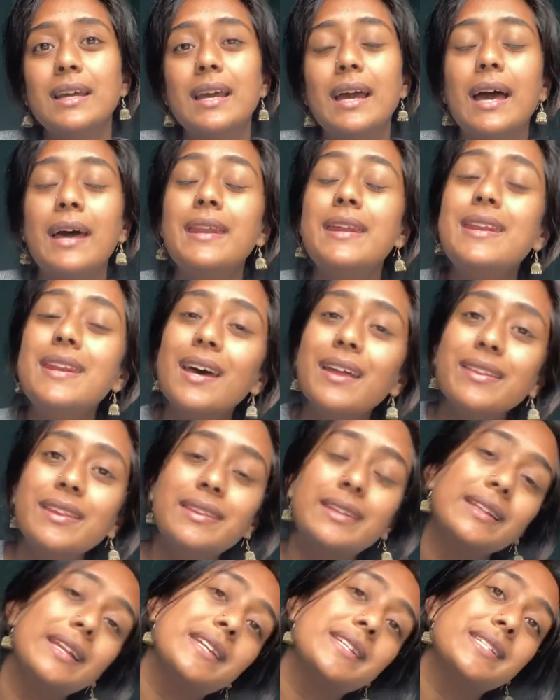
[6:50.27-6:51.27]
And another
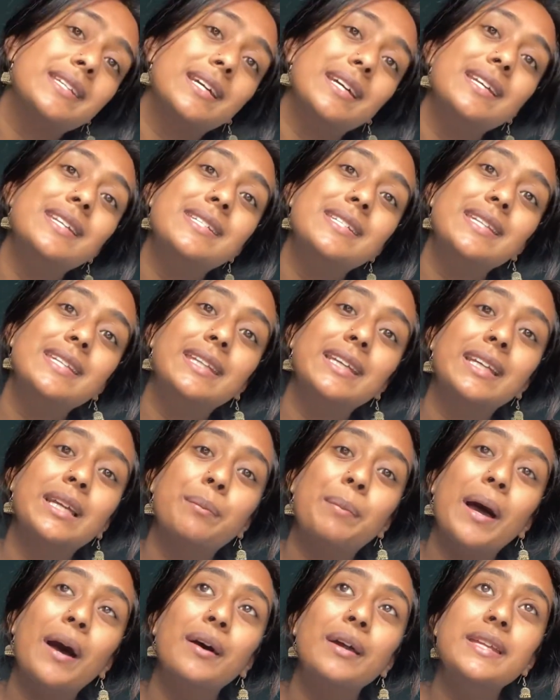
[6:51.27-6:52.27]
thing that's nice to think
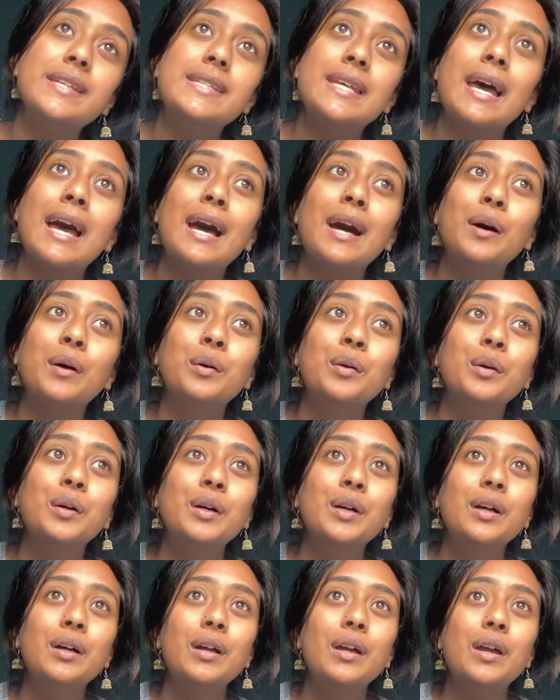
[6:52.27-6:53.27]
about is how,
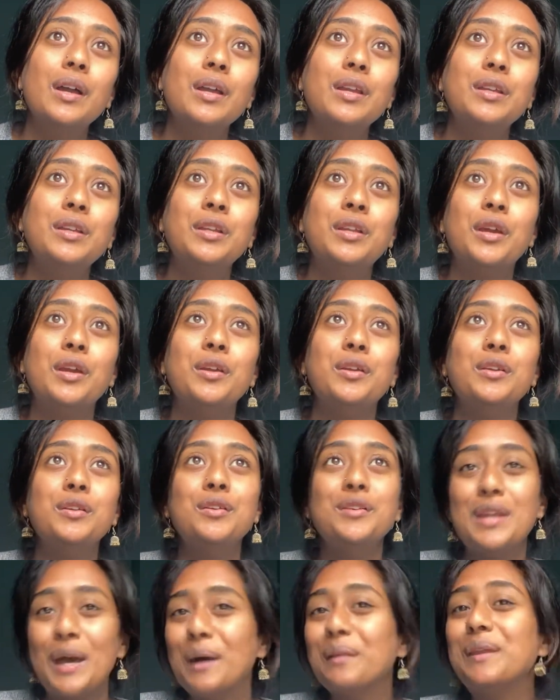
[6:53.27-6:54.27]
you know,
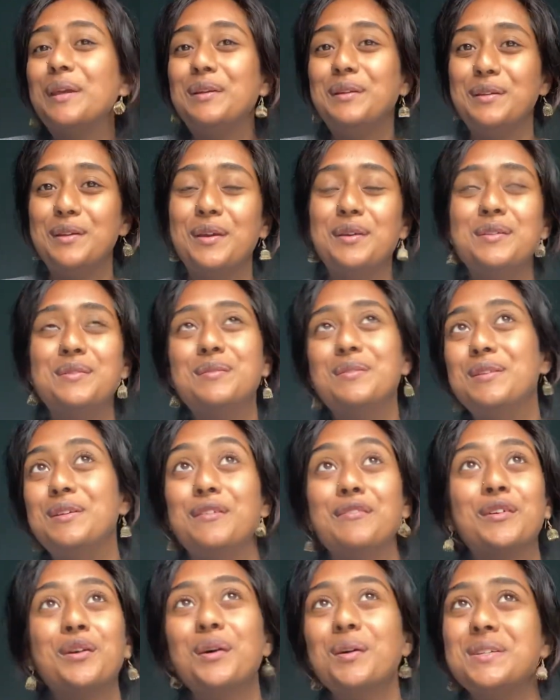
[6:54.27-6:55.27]
now that you know
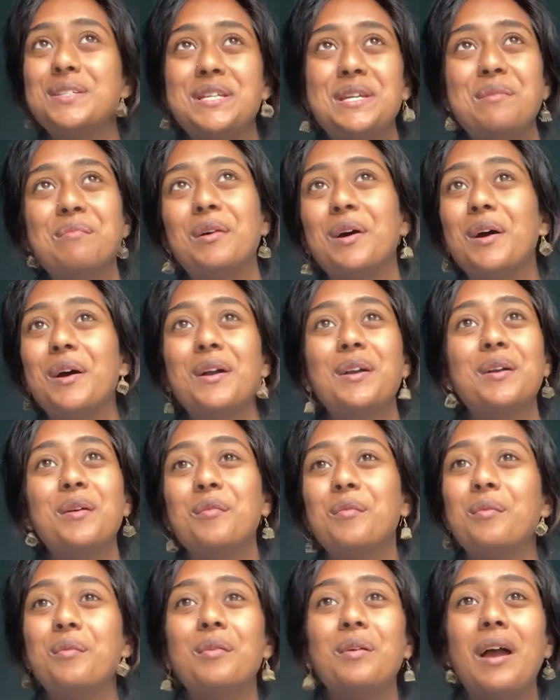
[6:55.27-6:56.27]
you've got teamwork,
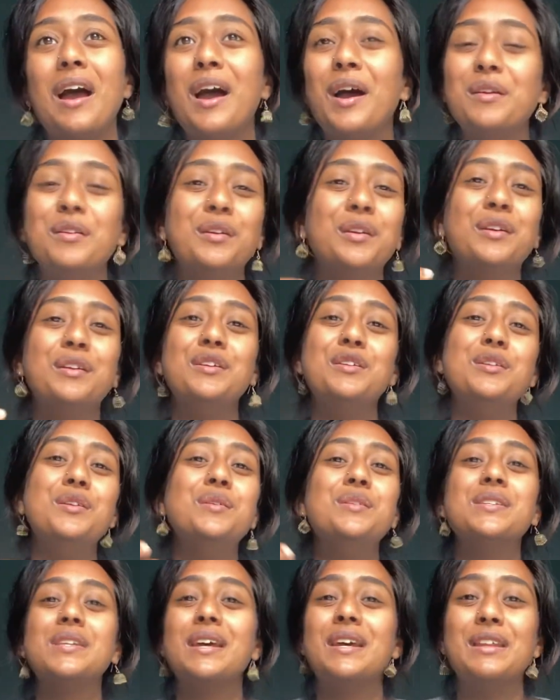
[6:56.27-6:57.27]
how you're going to
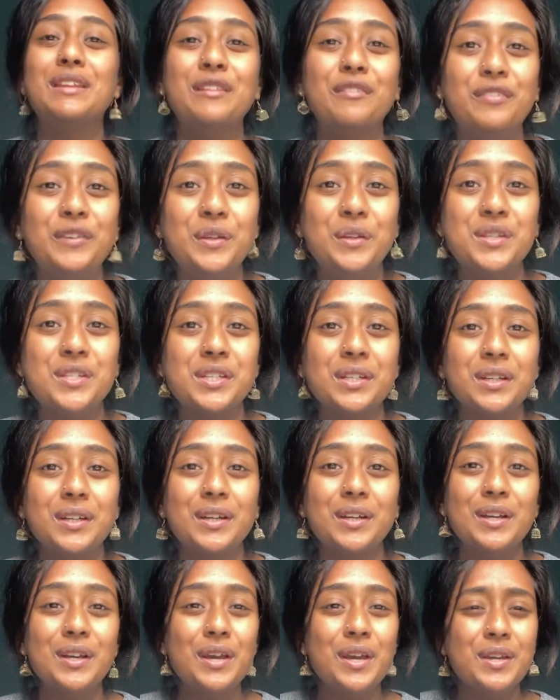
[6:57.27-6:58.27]
use that in the future.
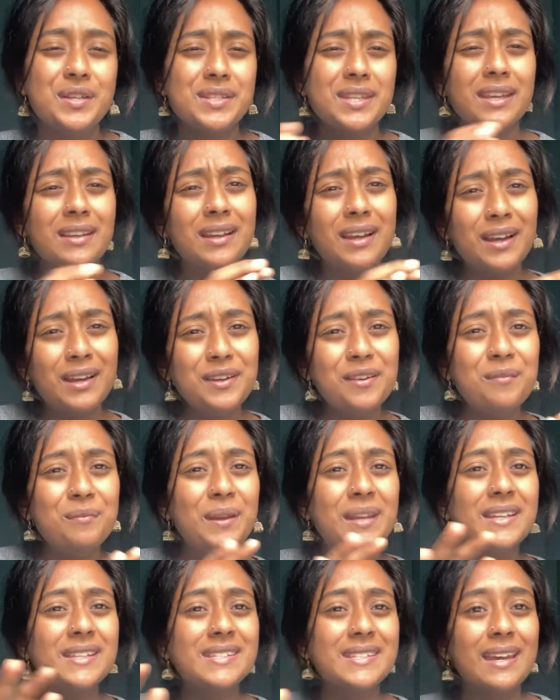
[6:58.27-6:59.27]
So that kind of
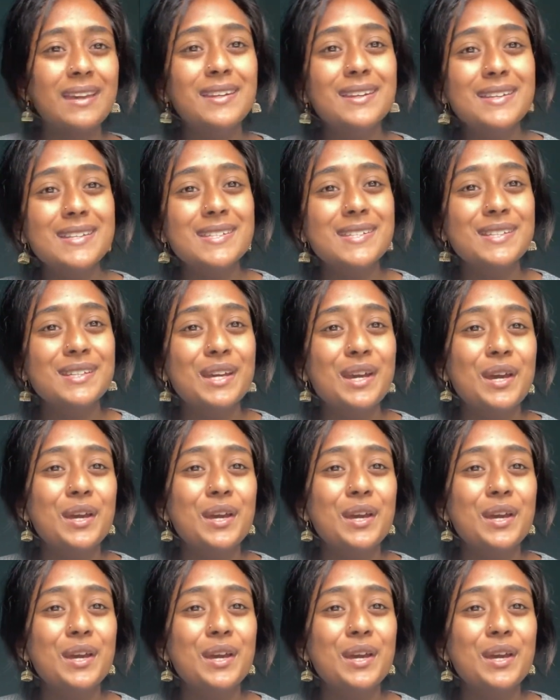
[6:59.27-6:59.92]
makes sense.